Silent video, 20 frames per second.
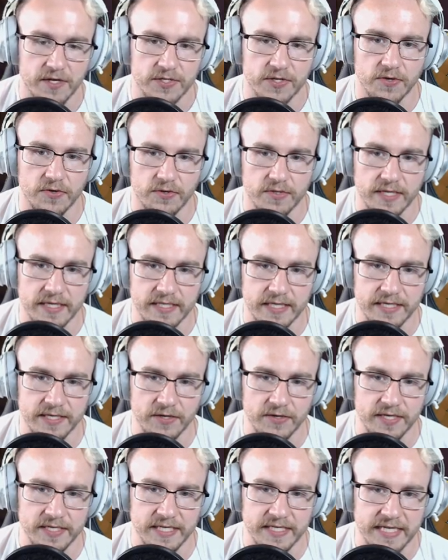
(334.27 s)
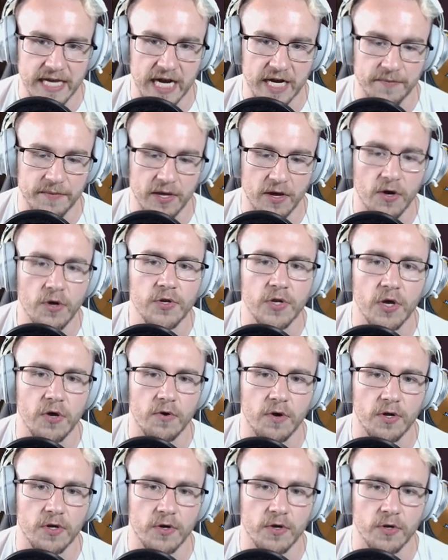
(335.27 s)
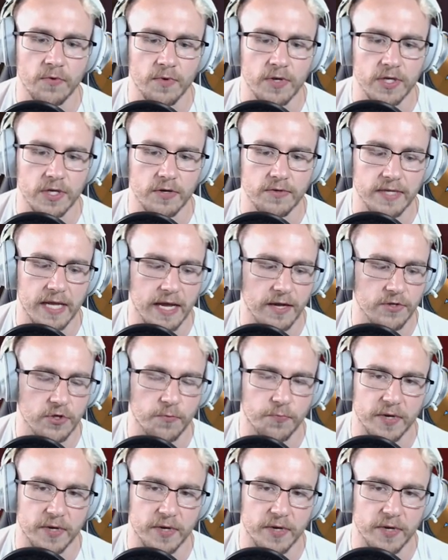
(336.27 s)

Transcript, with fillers: So let you know he's attacking me. Oh no, oh no, I don't want to go down.